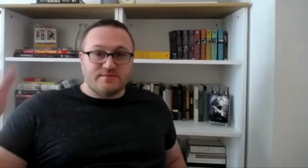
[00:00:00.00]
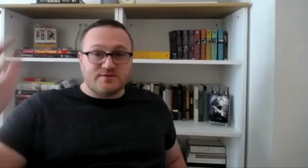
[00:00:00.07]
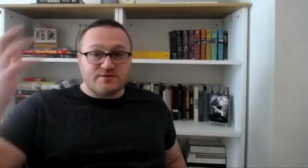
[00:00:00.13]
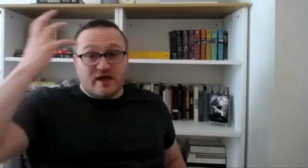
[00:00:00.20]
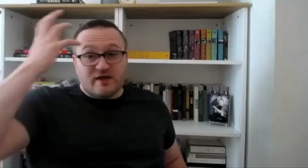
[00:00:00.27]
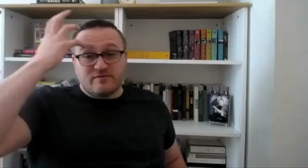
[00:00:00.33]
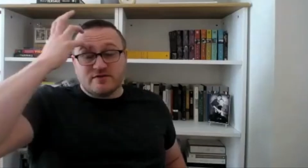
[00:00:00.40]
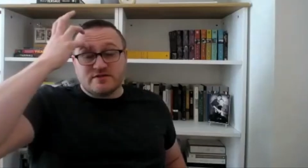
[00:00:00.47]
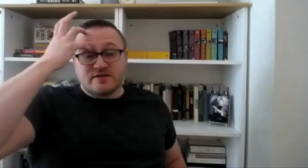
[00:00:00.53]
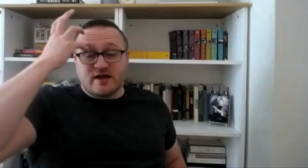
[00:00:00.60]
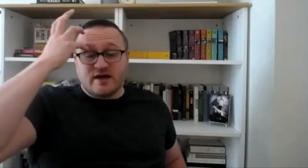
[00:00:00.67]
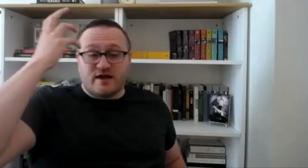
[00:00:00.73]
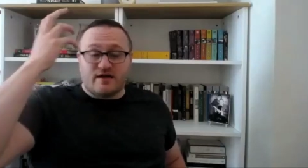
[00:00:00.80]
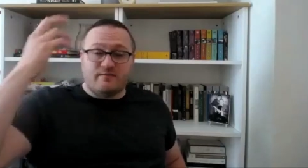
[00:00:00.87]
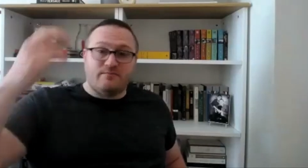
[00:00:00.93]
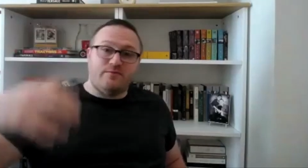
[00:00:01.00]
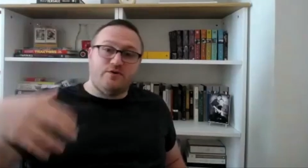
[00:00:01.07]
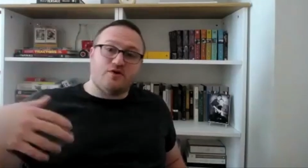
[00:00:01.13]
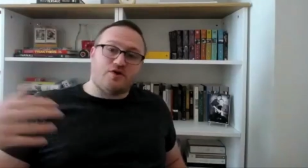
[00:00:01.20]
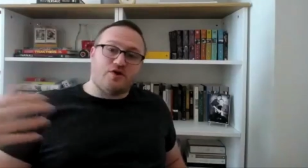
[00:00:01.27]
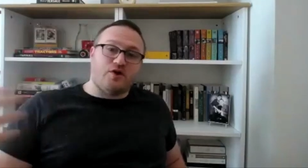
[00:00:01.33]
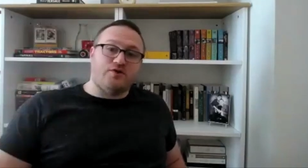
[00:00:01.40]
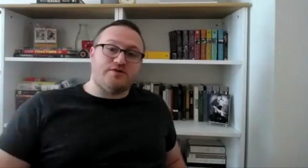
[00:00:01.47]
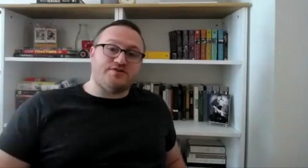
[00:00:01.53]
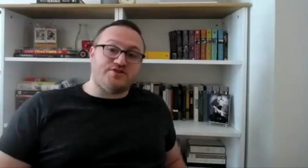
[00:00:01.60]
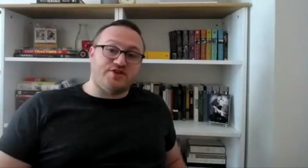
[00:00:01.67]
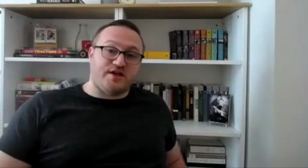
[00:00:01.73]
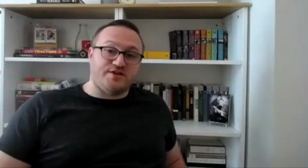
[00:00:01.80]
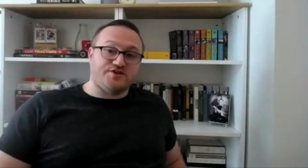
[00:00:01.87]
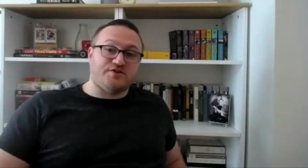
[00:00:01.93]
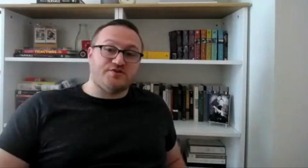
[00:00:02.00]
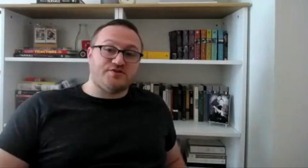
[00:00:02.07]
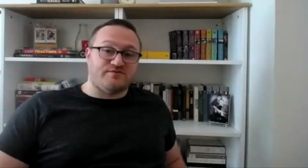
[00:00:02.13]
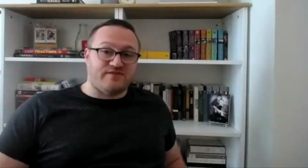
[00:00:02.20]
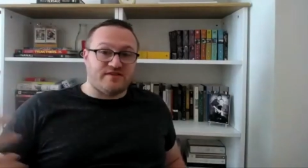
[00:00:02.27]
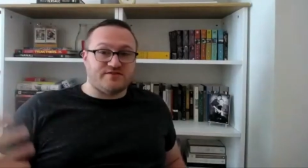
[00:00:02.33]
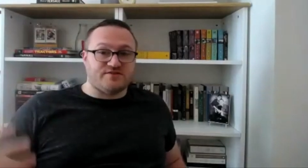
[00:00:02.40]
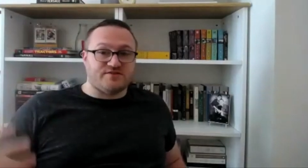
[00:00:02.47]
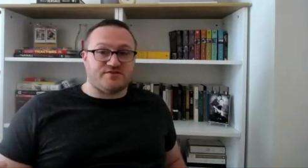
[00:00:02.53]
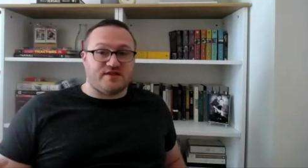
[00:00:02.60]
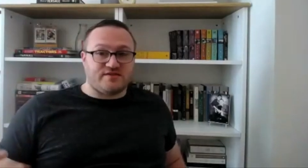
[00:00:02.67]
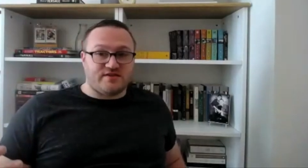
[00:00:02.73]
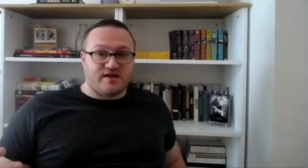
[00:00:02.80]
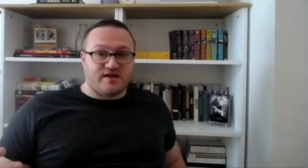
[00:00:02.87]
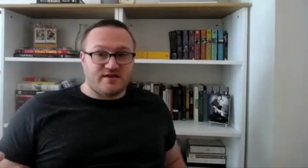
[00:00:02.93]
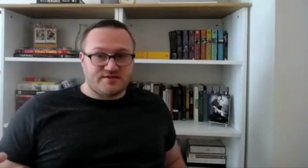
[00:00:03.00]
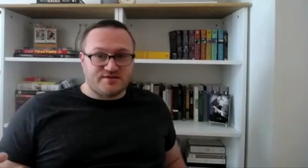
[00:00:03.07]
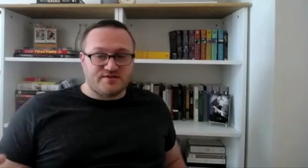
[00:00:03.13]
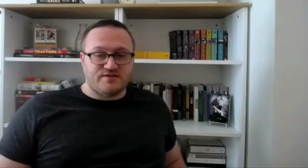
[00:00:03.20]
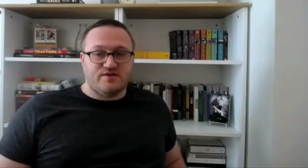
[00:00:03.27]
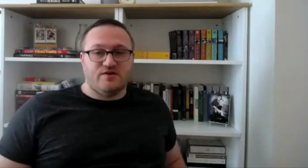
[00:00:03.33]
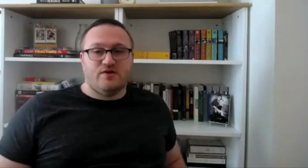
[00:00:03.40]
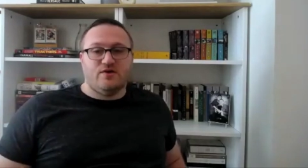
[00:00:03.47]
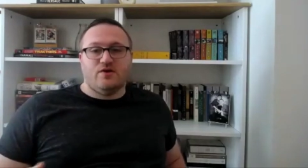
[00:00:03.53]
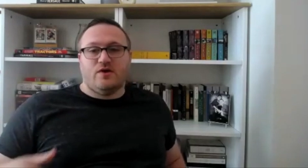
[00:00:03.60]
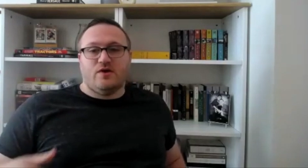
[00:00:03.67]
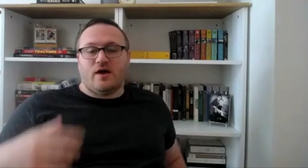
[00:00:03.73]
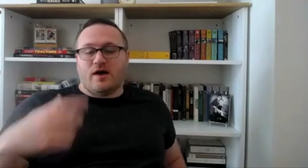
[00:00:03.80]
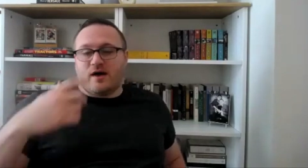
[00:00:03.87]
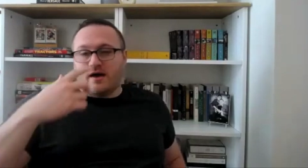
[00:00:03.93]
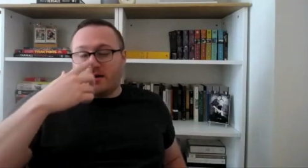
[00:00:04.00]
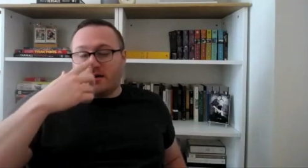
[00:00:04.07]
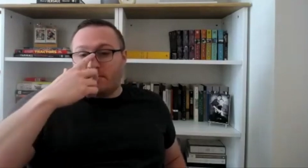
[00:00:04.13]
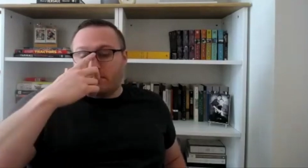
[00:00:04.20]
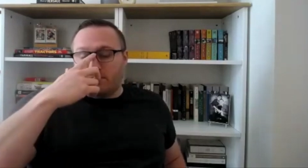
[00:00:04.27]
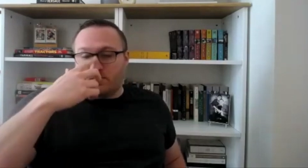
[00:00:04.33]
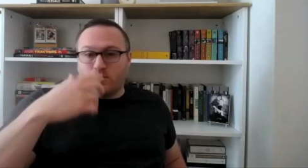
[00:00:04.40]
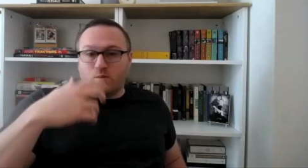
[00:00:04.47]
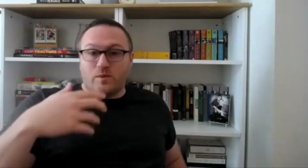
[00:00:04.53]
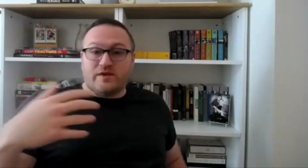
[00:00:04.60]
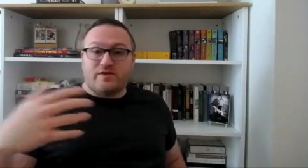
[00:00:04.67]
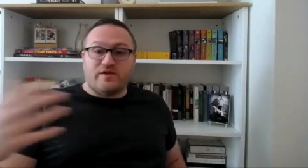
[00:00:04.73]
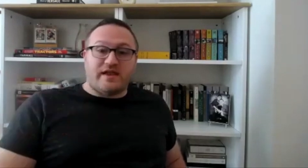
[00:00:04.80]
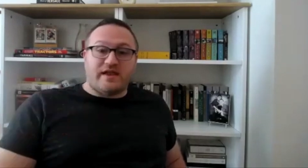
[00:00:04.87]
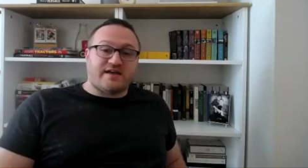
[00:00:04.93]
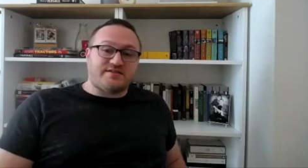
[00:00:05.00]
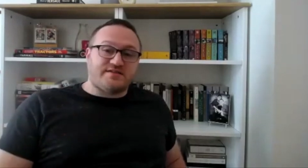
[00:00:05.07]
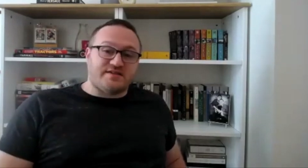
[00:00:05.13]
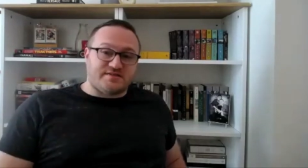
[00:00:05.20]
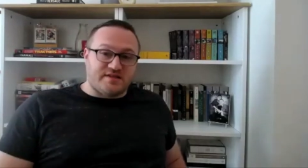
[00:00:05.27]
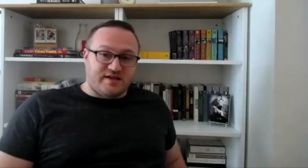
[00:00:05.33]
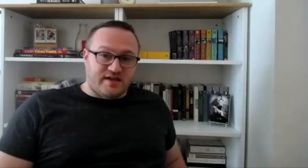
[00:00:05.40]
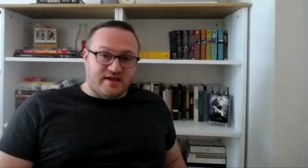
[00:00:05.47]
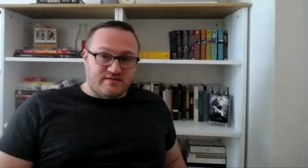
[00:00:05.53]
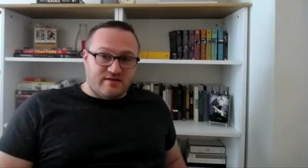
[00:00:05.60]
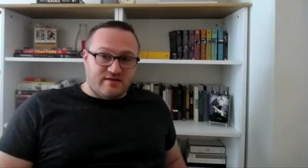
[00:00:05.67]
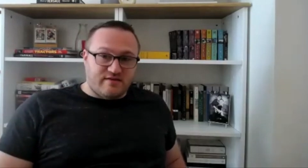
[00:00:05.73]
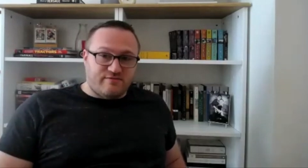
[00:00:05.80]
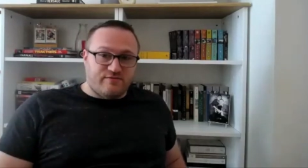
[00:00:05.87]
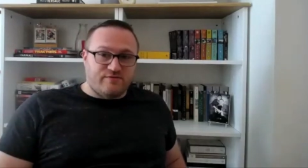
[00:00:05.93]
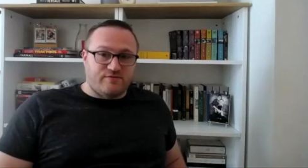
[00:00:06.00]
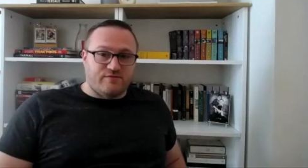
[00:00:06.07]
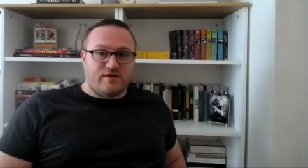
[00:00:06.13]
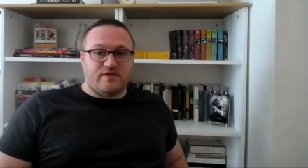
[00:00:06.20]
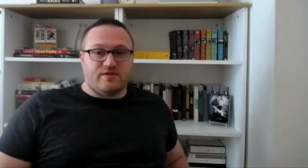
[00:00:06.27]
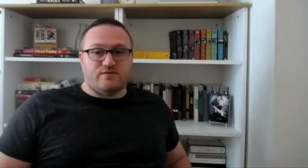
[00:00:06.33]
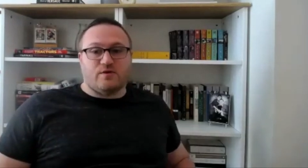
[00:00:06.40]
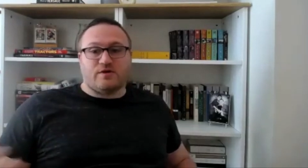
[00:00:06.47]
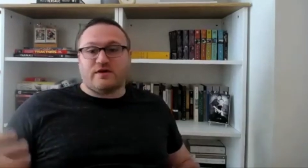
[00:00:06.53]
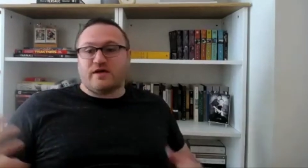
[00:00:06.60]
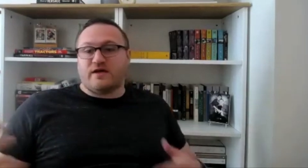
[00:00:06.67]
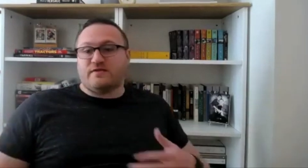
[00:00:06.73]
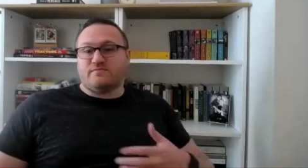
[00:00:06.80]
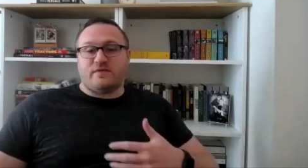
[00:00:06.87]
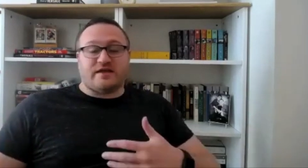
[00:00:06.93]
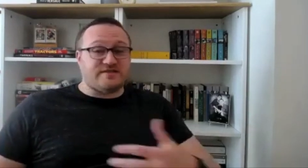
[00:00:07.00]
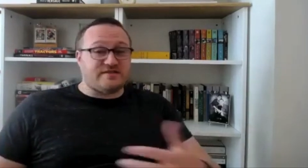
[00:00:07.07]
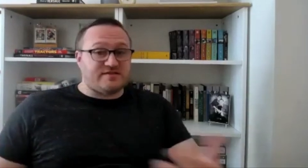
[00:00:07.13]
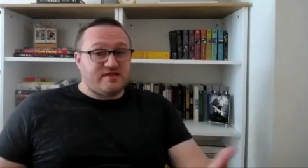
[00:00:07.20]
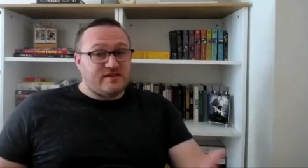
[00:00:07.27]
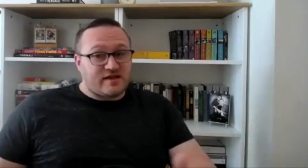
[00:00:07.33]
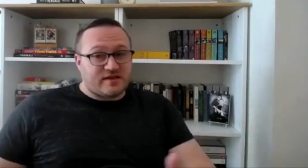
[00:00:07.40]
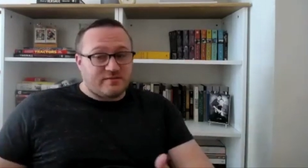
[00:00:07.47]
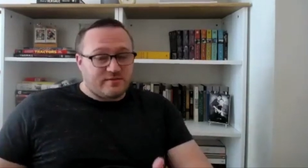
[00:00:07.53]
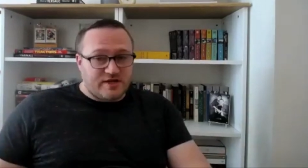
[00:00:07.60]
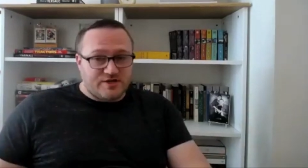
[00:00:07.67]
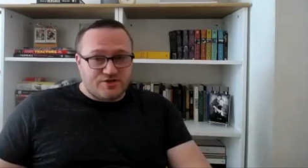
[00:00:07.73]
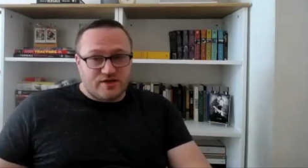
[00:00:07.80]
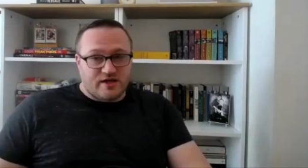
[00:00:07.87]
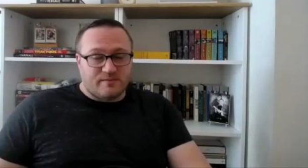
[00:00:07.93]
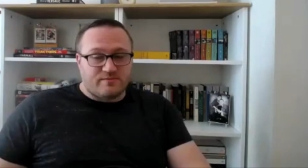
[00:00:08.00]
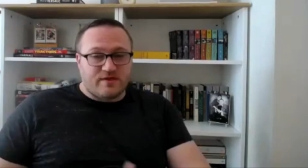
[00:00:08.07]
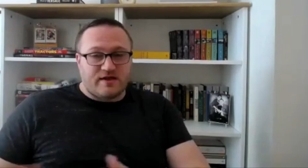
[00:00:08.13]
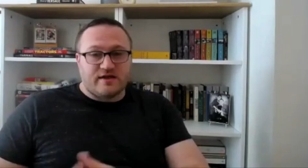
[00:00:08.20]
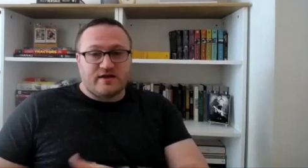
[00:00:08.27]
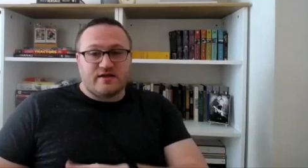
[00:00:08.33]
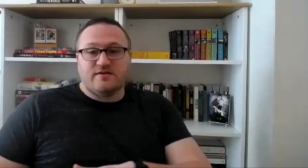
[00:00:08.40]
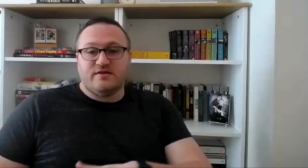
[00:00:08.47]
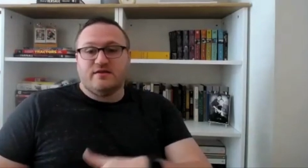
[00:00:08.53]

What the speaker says: So every time your code is changing, those events are sent to us. We can then access the Git diff and look at existing documentation, update it.